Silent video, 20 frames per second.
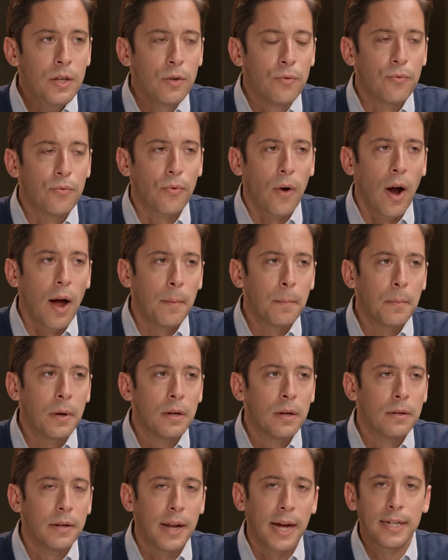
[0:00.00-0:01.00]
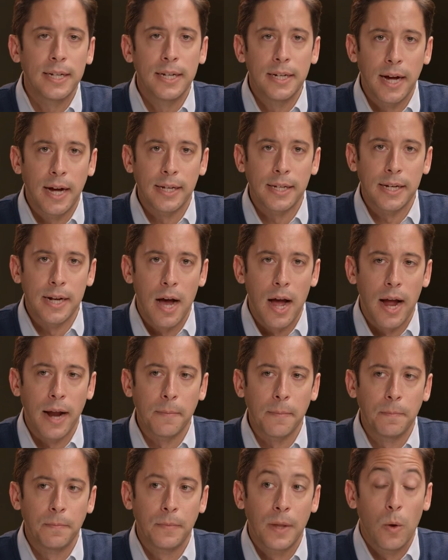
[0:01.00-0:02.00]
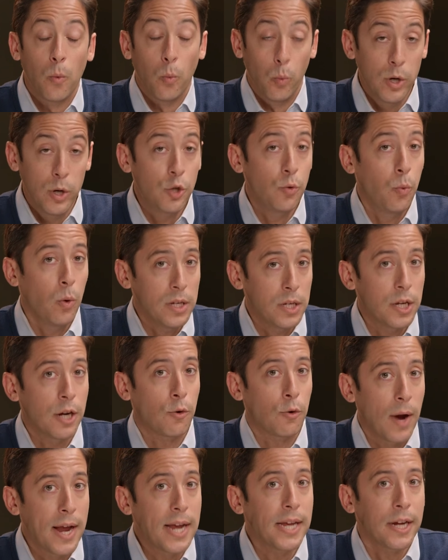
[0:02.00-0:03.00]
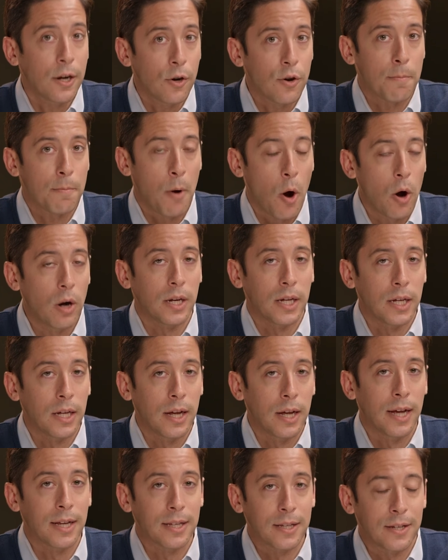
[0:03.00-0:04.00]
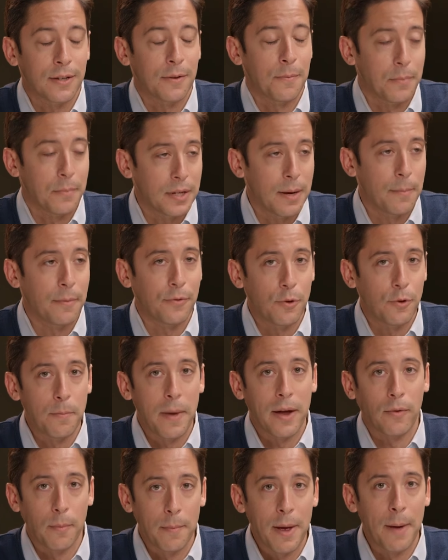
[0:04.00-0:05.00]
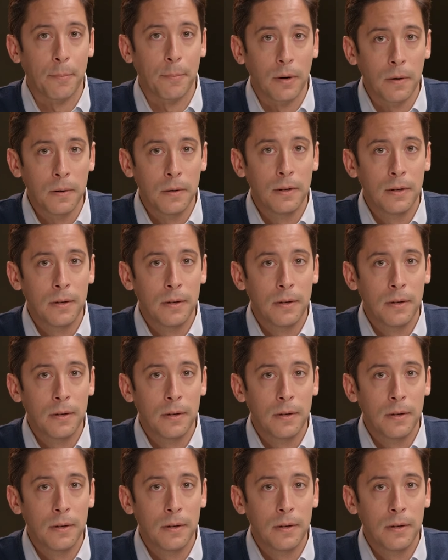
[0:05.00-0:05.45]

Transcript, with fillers: from 1999 which was a great year to party, as some of you may remember.